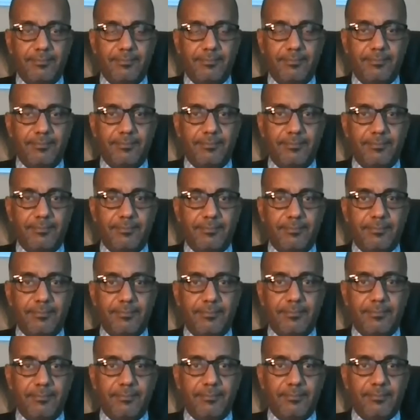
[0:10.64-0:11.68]

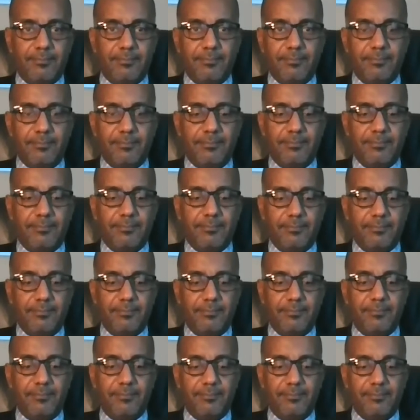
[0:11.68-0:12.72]

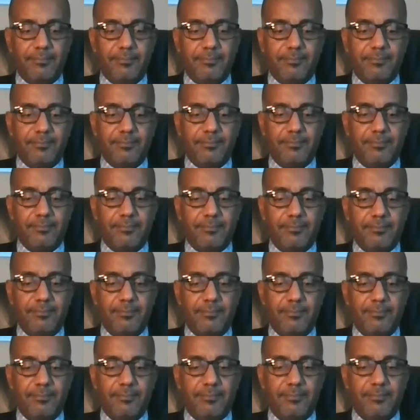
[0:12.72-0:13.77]

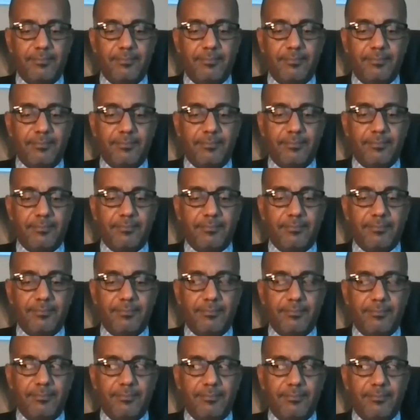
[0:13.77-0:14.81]

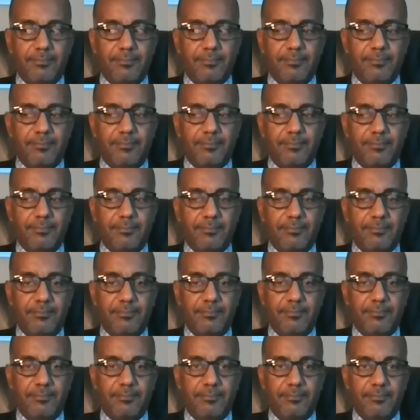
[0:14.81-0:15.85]

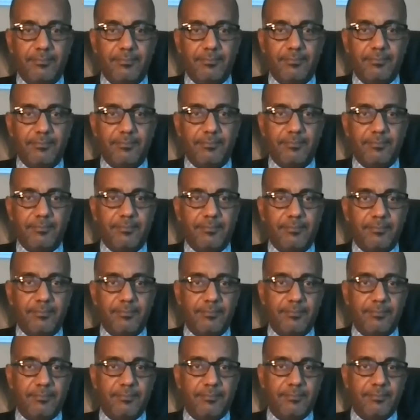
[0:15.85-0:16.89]

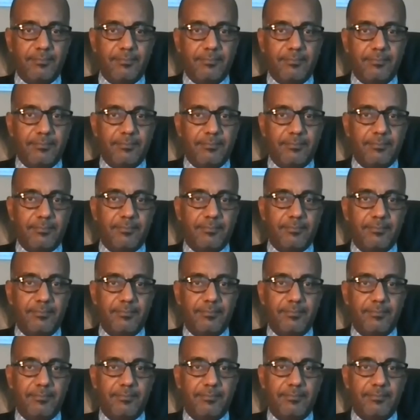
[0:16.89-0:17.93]

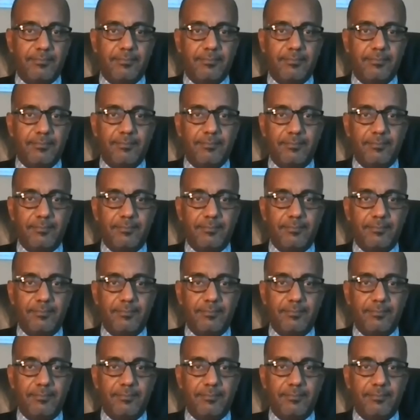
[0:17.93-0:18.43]
(silent)